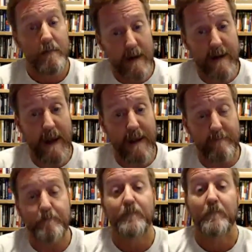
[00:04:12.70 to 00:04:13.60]

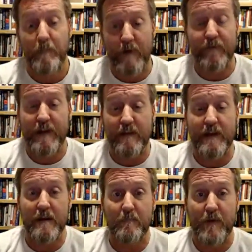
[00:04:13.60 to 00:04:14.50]
Again,
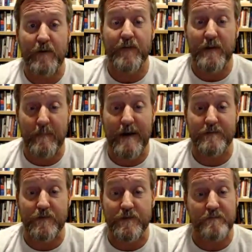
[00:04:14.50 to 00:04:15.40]
perfectly imperfect
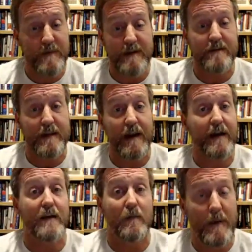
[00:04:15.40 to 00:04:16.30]
modules means that
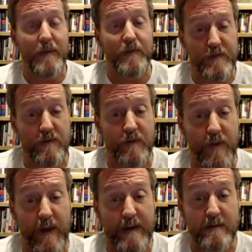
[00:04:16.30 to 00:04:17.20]
I omit certain
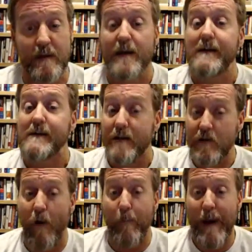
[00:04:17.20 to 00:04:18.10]
things.
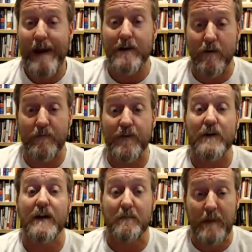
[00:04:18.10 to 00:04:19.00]
Go back
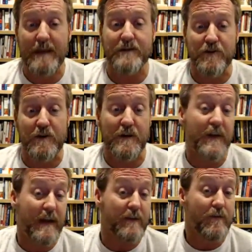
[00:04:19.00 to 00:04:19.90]
over and make sure
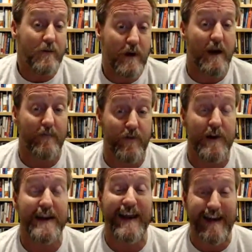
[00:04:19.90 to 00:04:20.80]
that you're
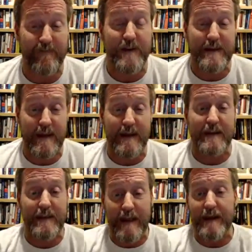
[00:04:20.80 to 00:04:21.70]
covering
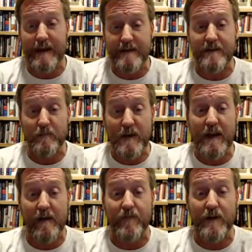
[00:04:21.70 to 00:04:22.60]
everything that needs to be
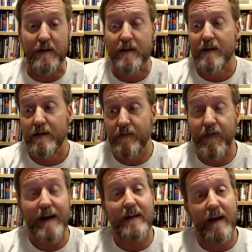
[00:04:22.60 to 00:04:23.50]
covered. The
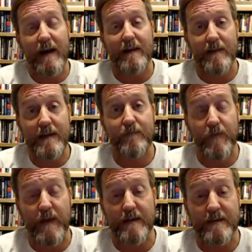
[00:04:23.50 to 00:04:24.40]
fact that I leave
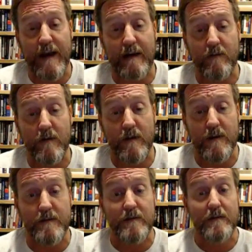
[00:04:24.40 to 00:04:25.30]
things out
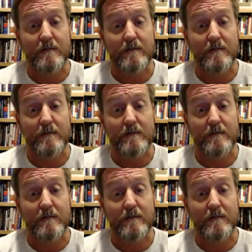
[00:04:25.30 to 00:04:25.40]
is